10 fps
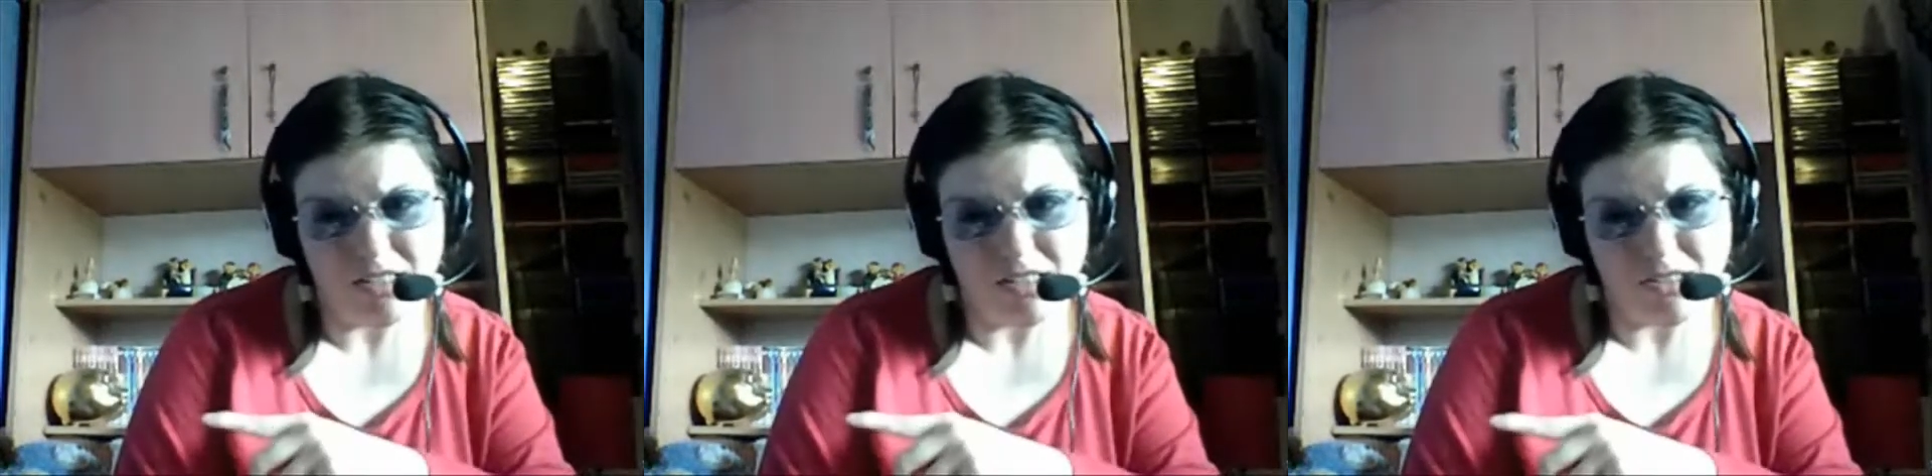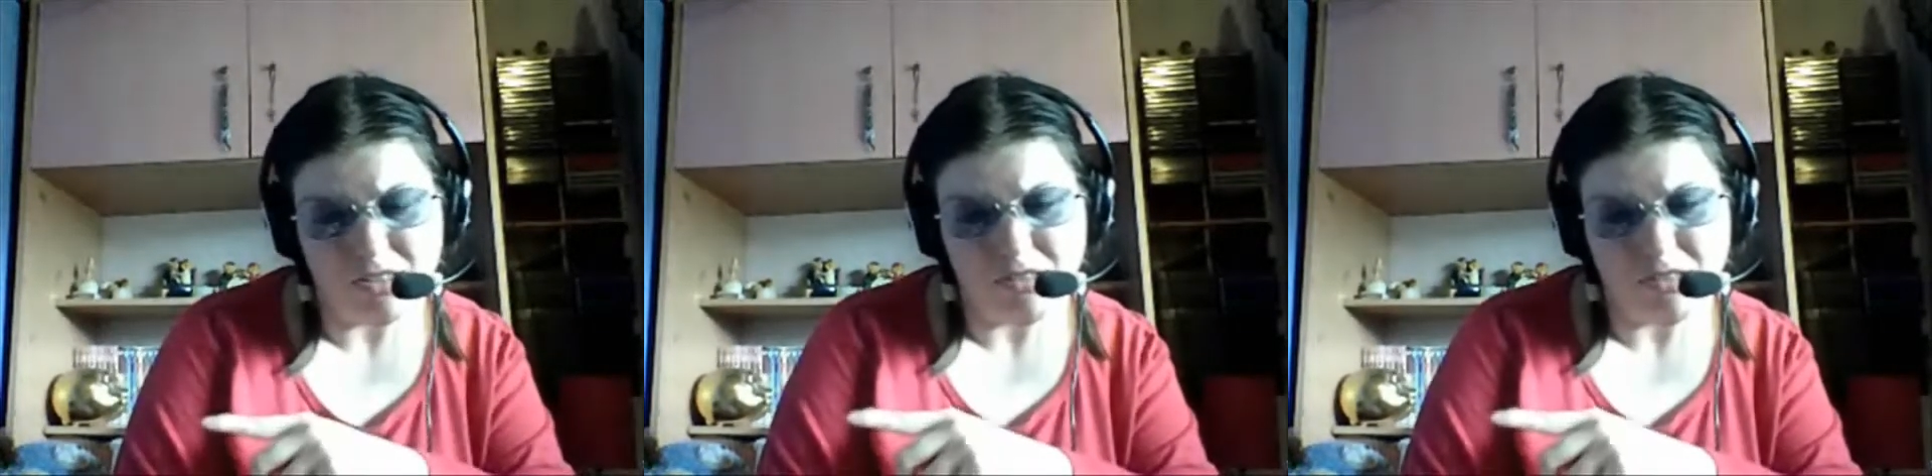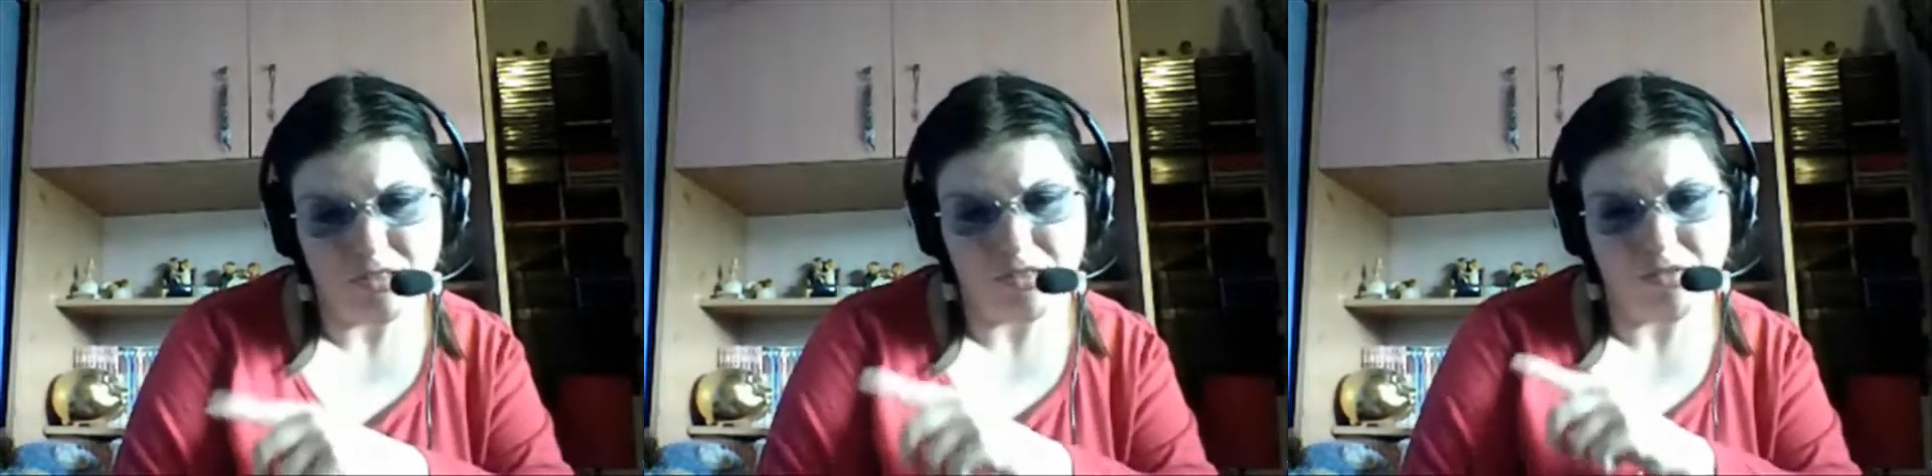is a
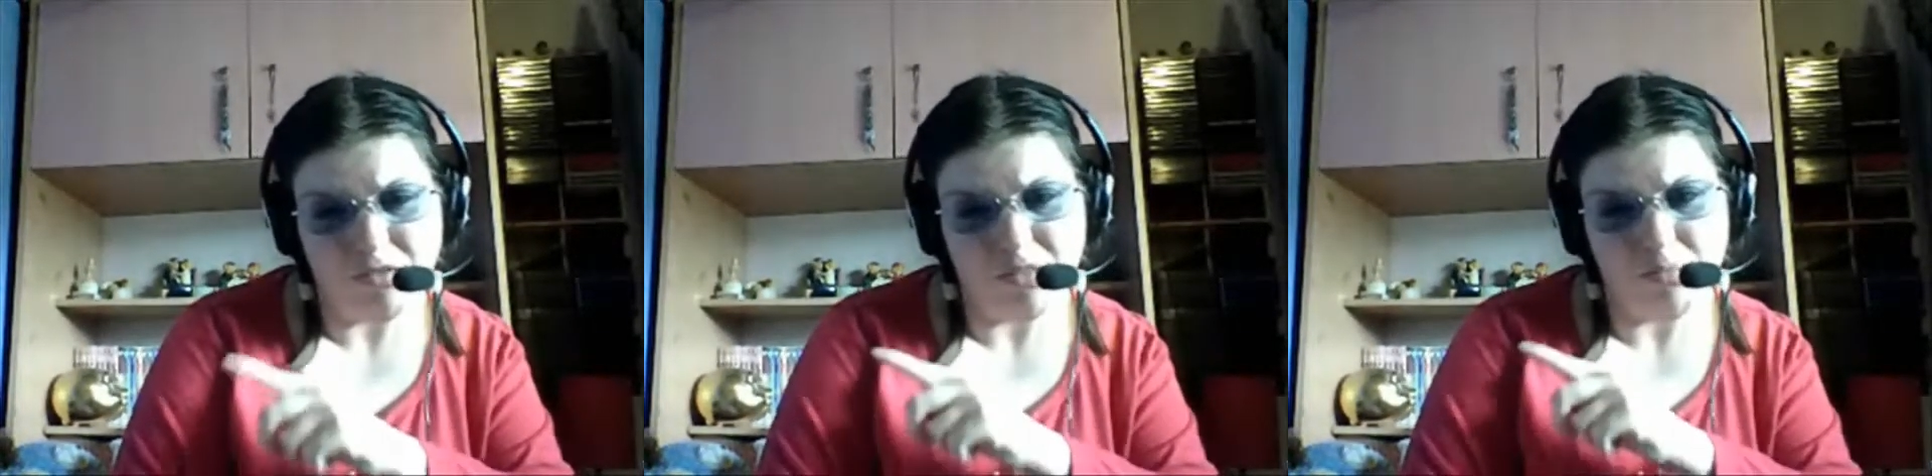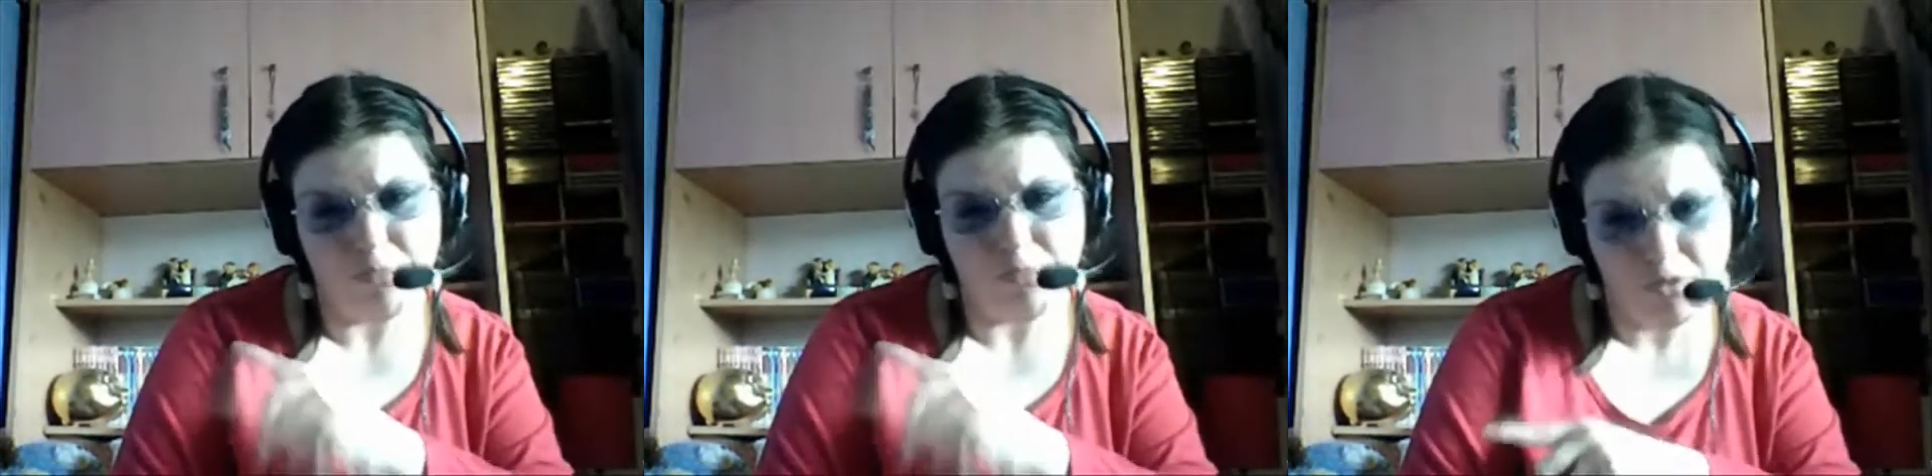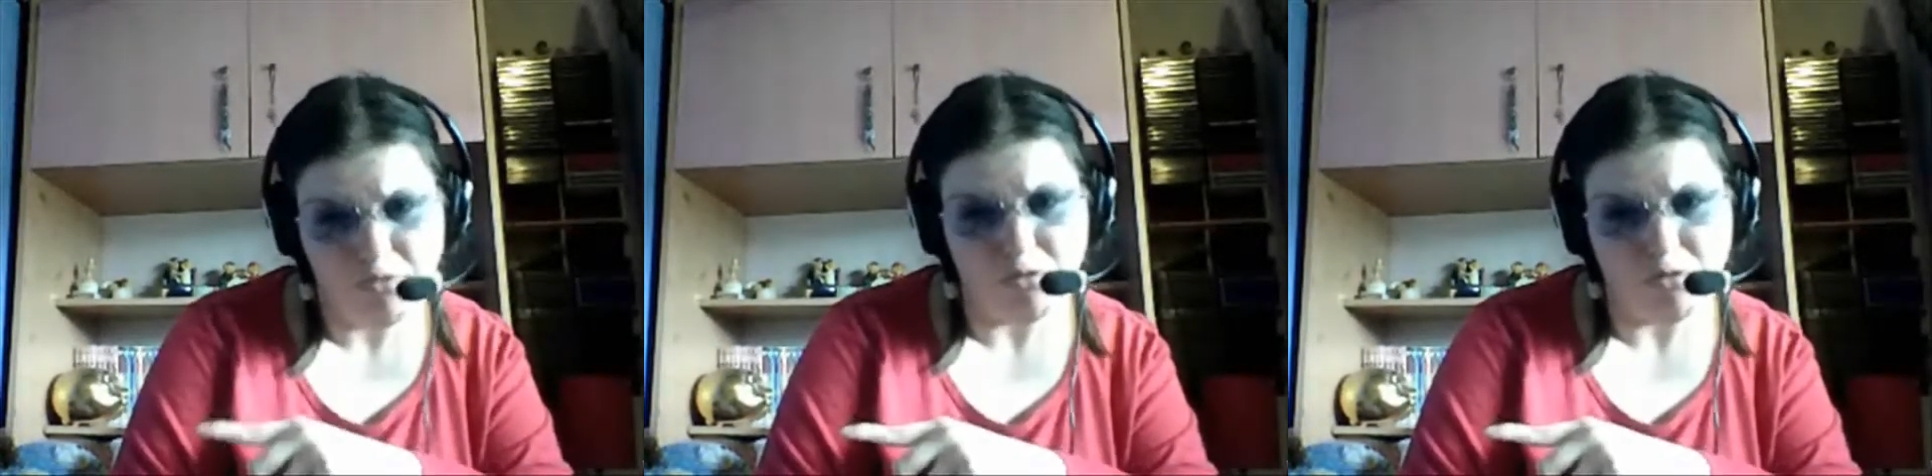shard of the
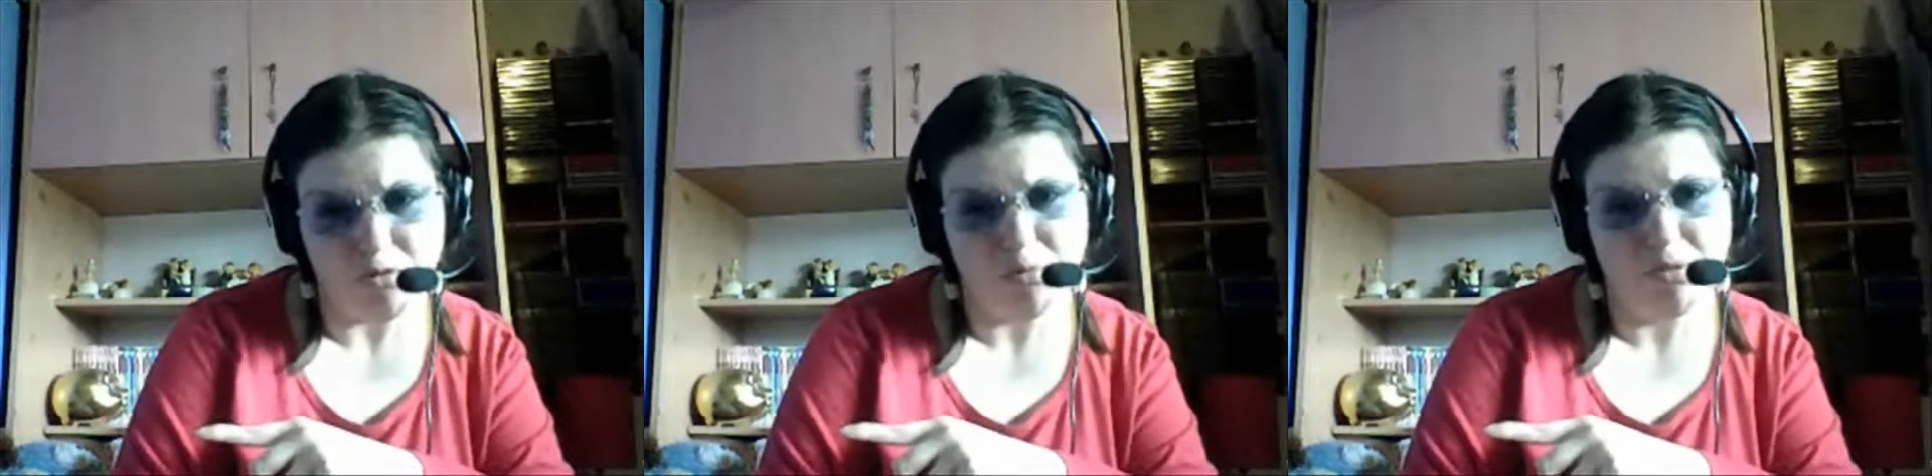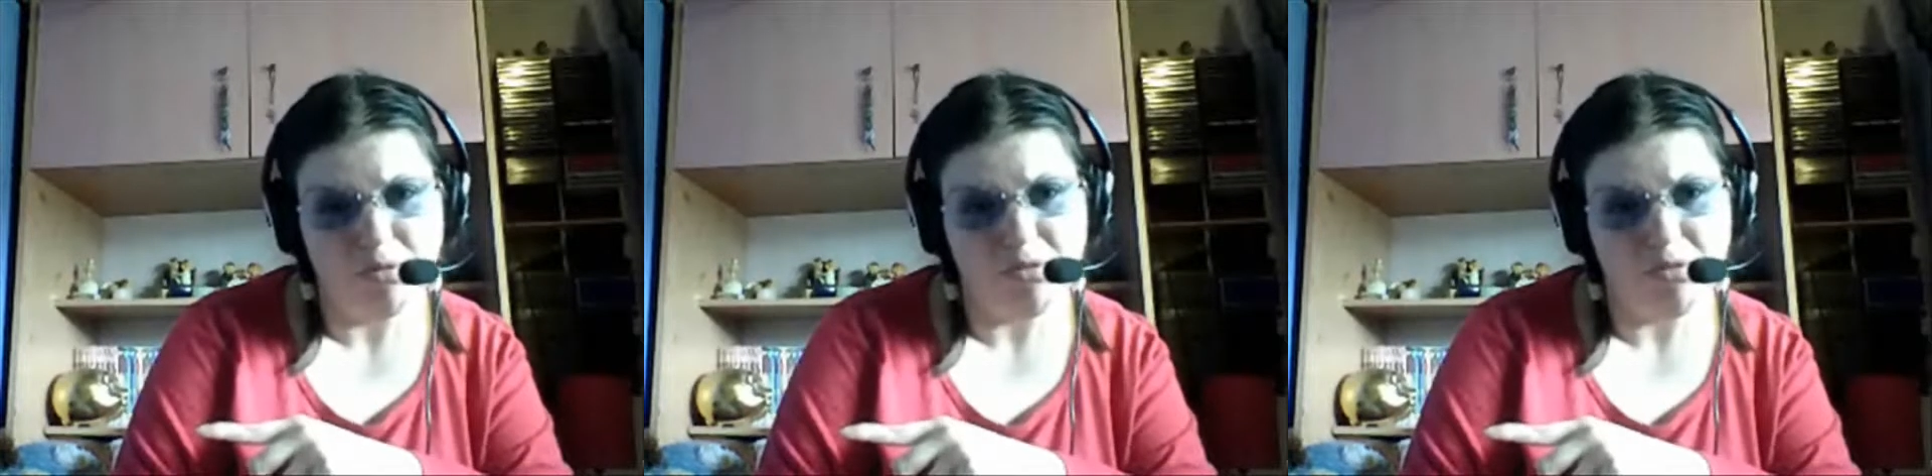blue orb,